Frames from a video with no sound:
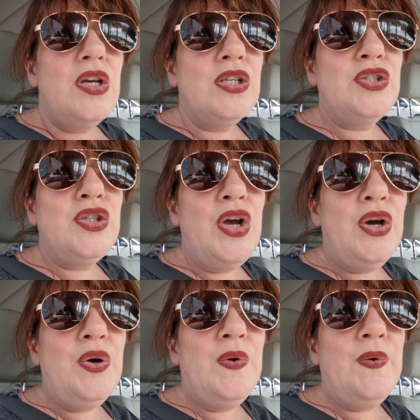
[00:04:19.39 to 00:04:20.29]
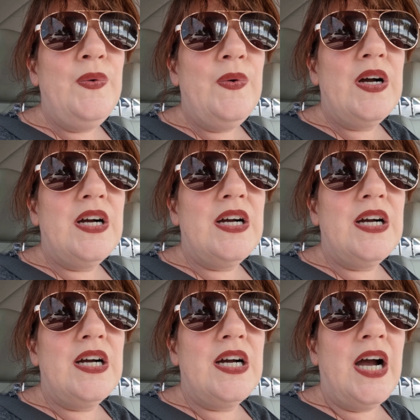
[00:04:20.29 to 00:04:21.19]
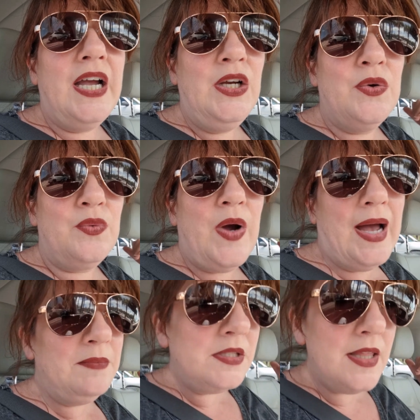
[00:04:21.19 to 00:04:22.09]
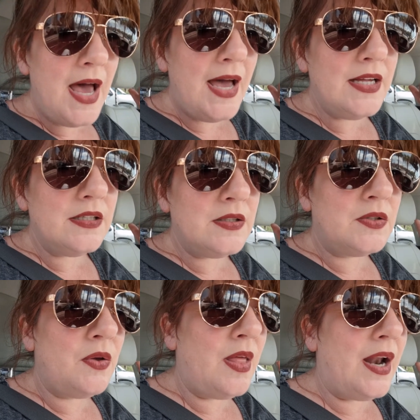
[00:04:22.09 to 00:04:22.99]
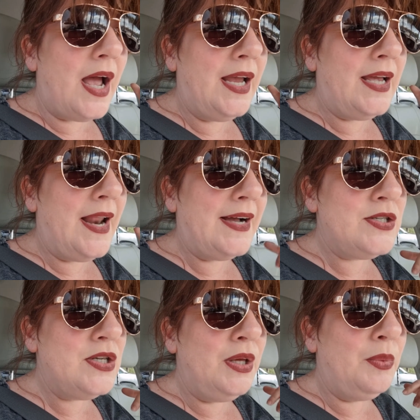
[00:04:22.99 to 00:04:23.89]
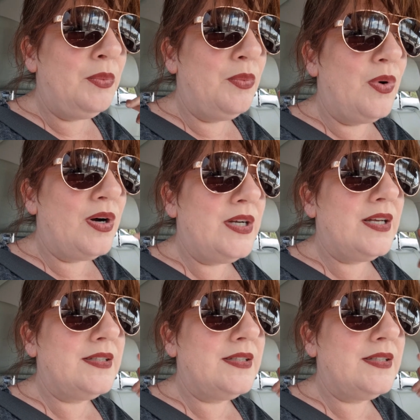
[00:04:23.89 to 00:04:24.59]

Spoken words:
So I grabbed that so that I can actually work